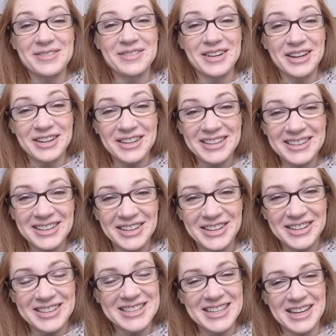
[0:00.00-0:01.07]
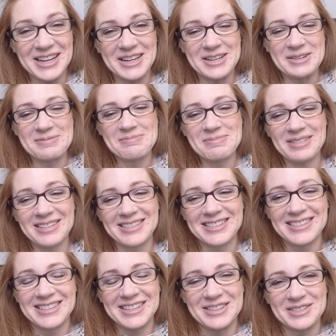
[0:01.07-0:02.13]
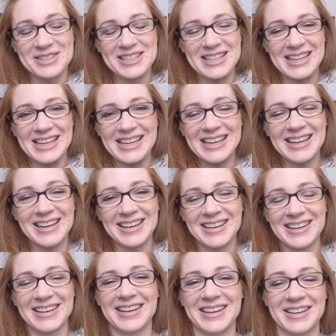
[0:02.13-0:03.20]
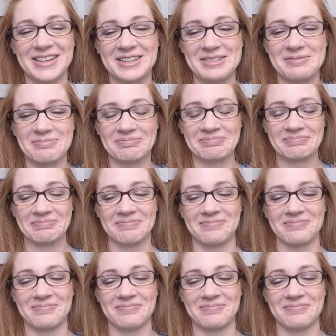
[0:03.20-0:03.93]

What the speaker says: Very long time no see. Um,